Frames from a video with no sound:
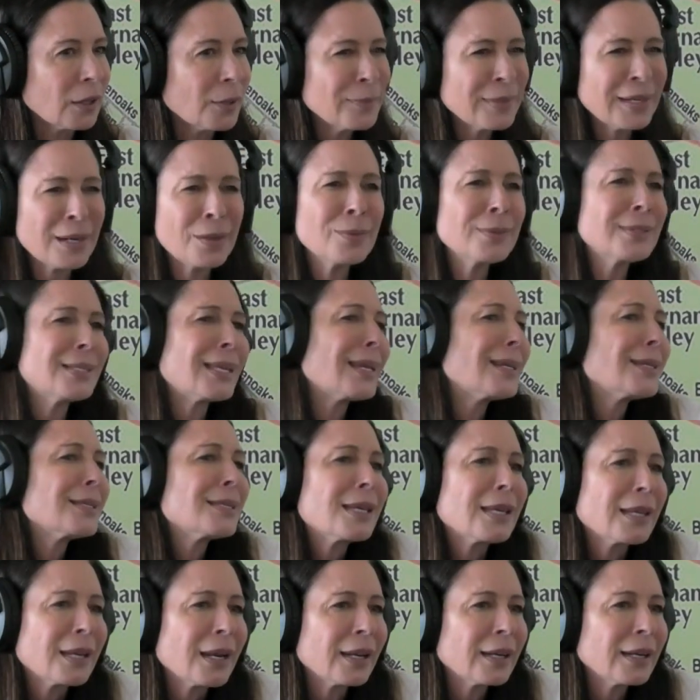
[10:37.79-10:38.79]
I mean, I was
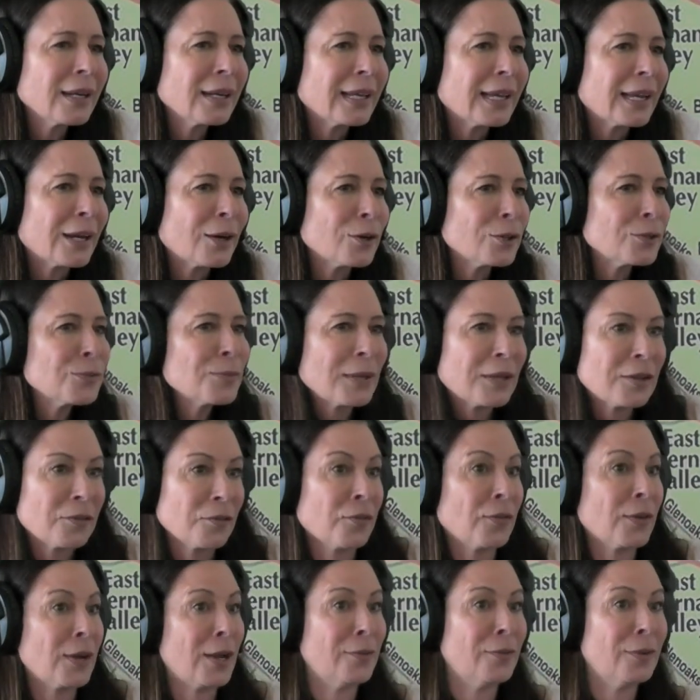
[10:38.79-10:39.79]
18. I didn't care. I was making
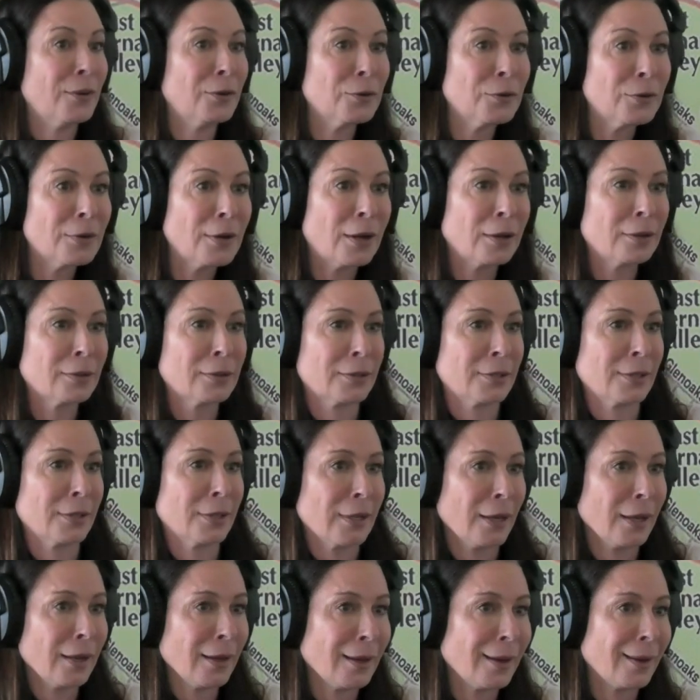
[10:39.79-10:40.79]
$500 a
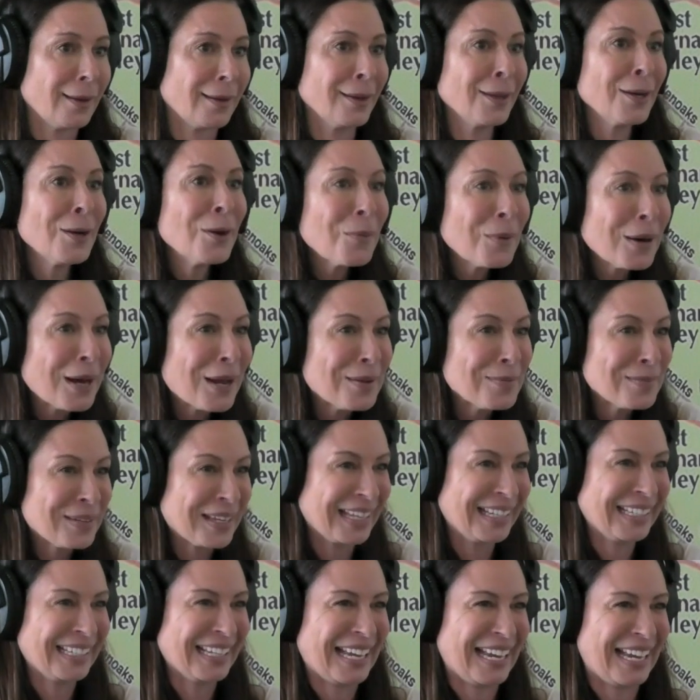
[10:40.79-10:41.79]
day. You know what I
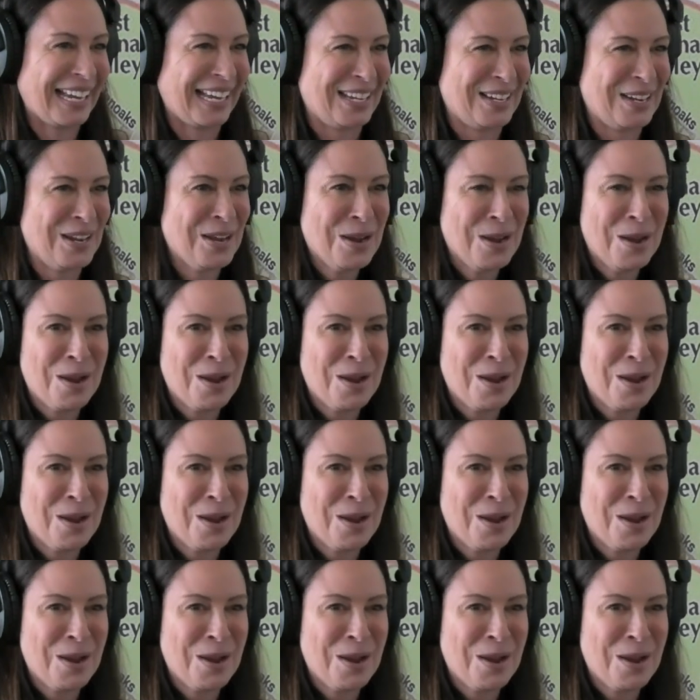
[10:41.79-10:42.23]
mean? Like,